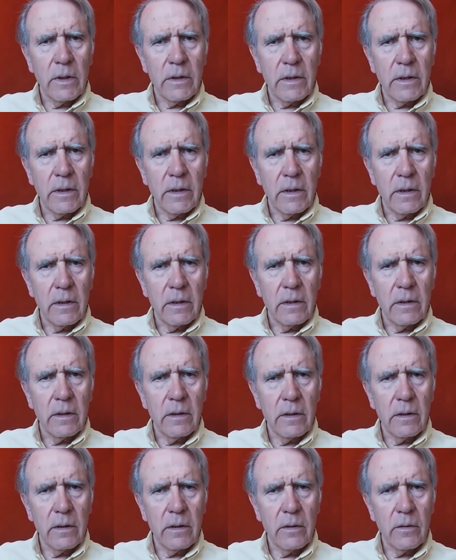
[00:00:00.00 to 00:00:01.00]
water,
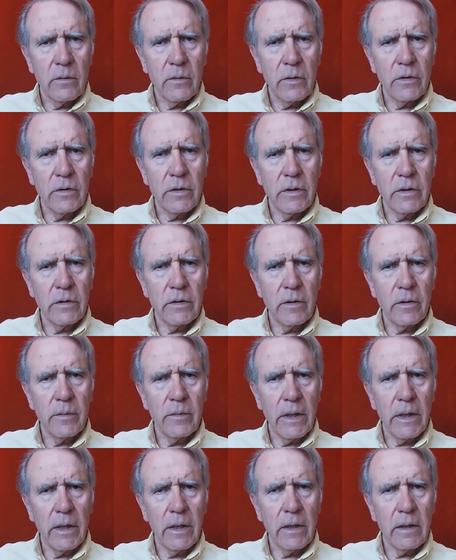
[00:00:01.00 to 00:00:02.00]
which is a
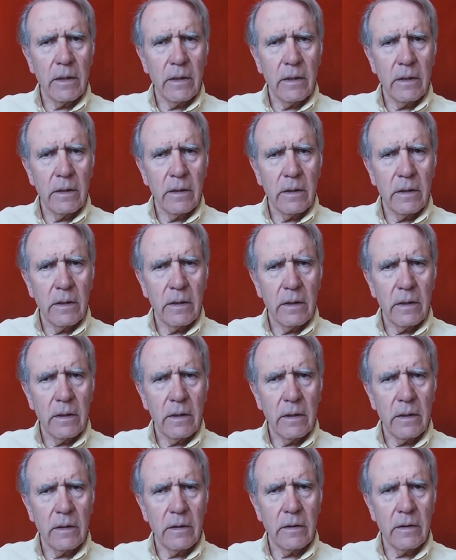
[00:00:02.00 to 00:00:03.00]
being,
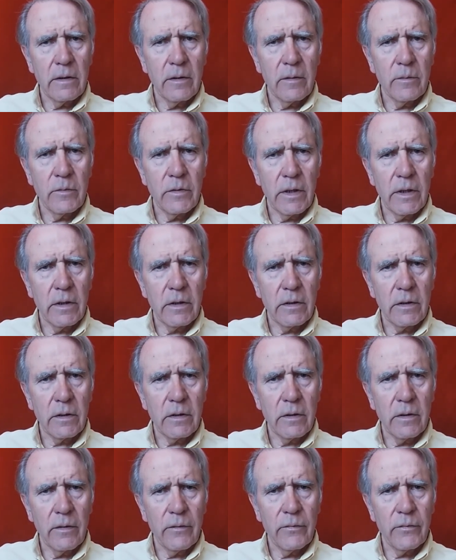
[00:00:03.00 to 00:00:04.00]
is the object
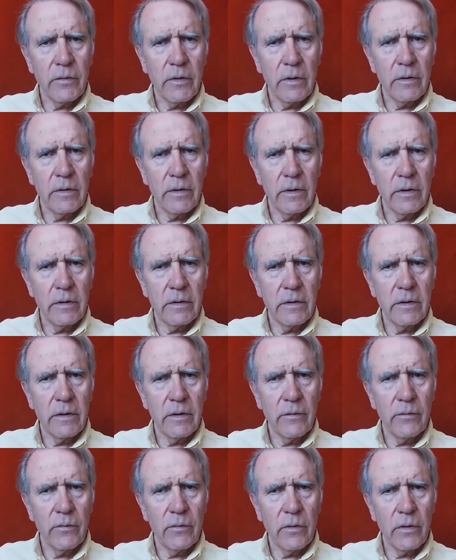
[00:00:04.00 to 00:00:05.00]
of
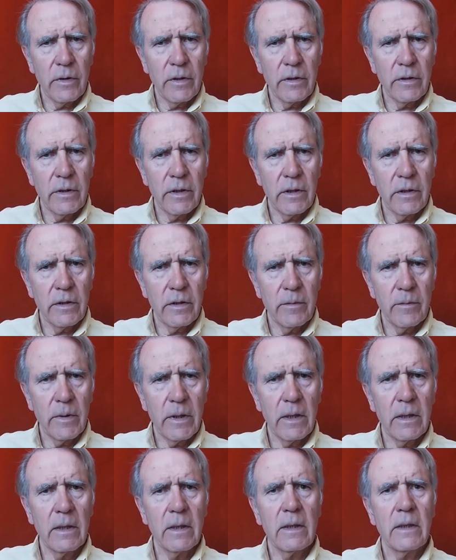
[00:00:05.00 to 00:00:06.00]
tendency for any
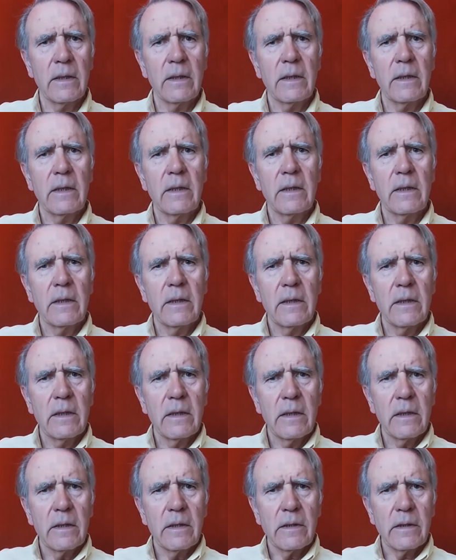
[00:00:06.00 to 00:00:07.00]
animal
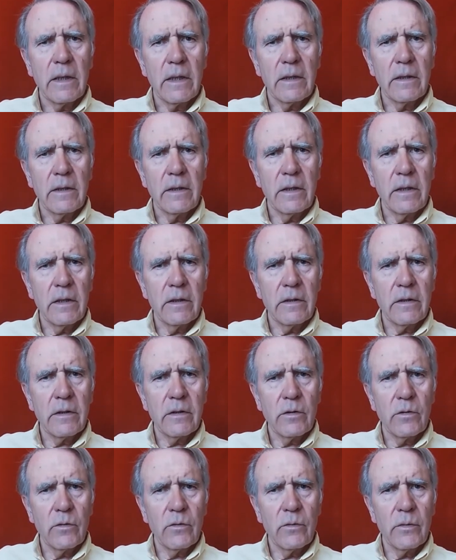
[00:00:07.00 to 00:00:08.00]
that
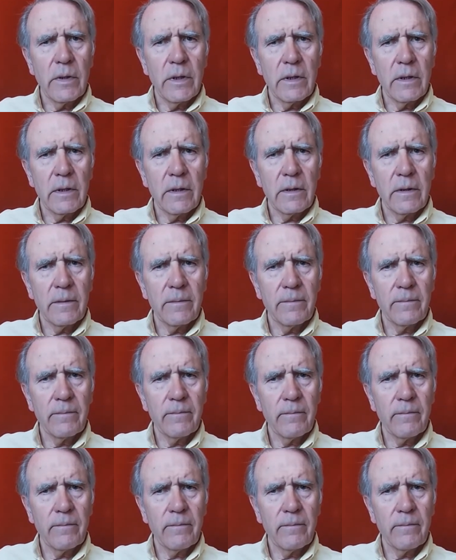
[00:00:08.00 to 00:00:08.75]
needs to drink.